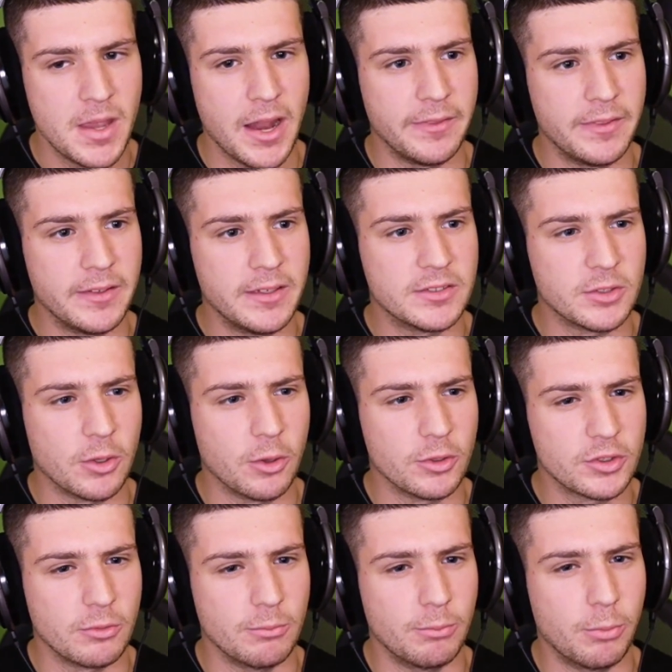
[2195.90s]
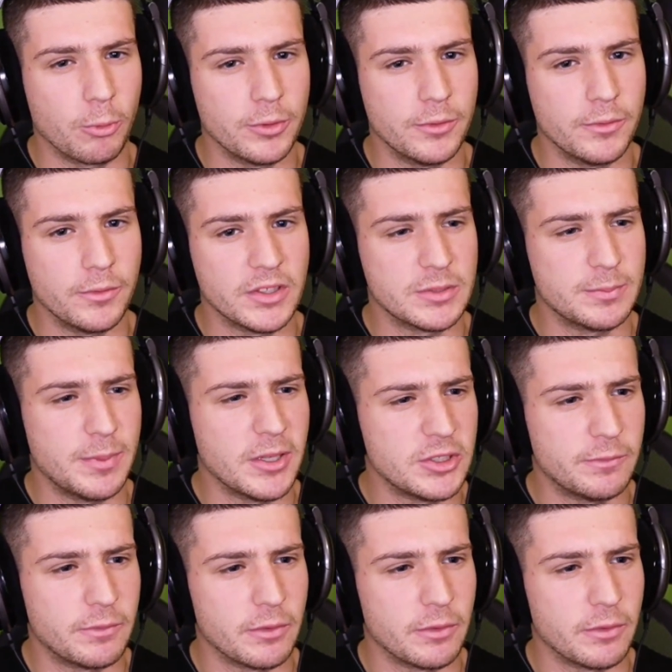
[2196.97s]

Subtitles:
And I think it's also important, especially